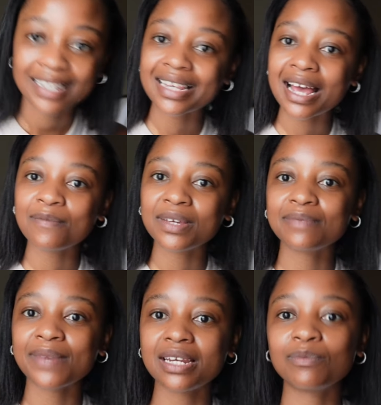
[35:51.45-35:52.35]
Time is
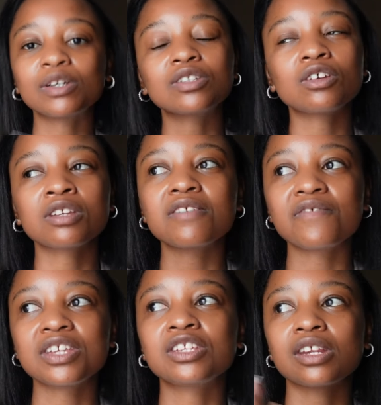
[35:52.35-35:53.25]
money, because also the
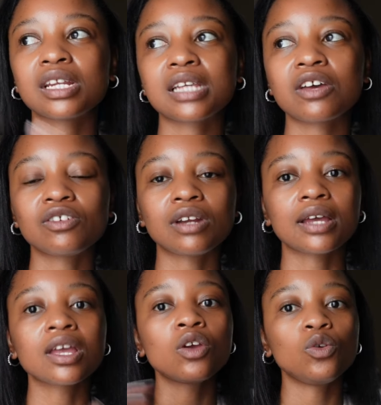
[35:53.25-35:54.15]
venue is going to tell you
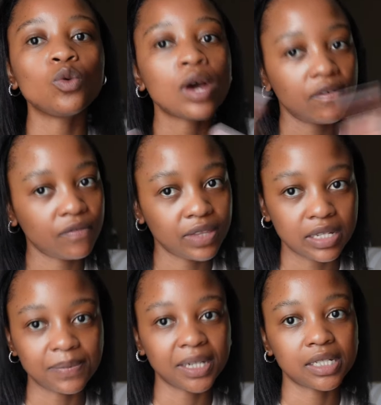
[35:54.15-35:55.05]
like you have
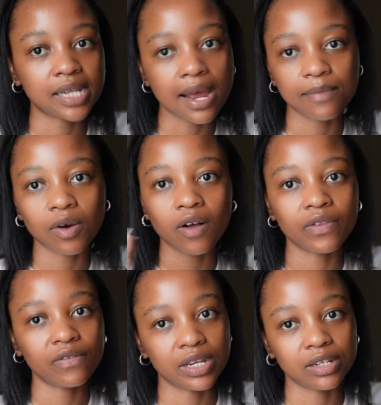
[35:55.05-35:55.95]
this much time on
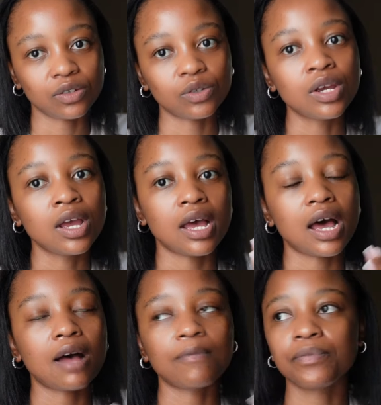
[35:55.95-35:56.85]
the venue
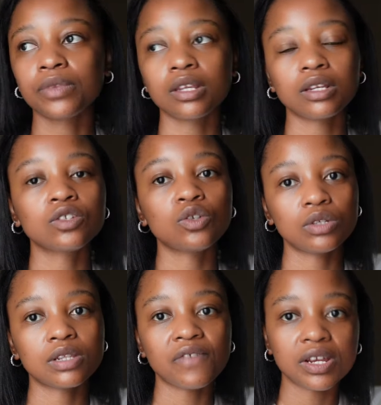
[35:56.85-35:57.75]
to
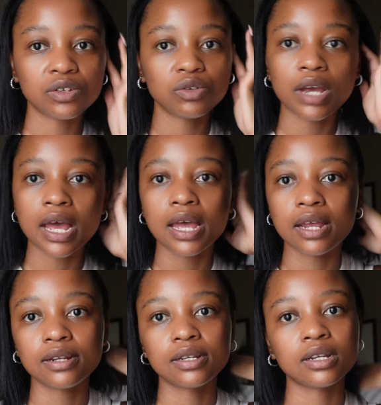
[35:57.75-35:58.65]
use the venue,
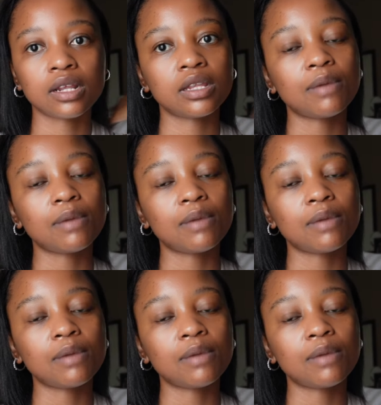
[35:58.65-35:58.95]
and